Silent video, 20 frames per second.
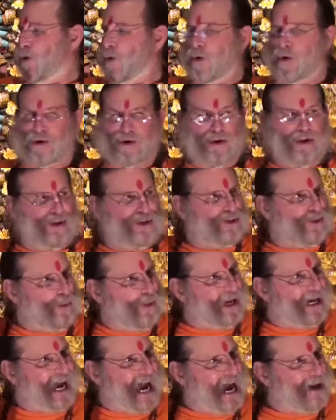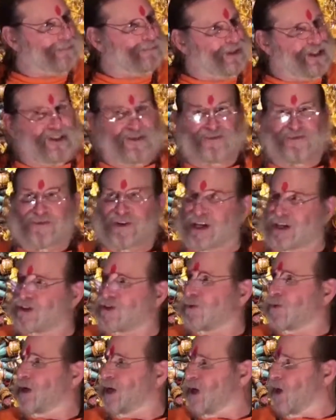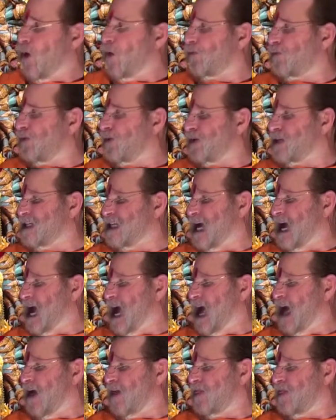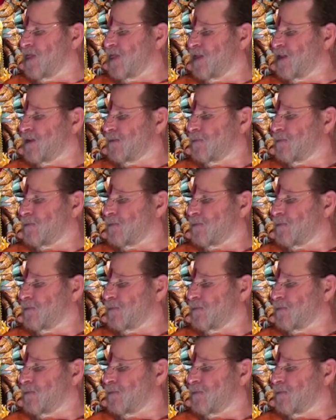order to accomplish victory over death,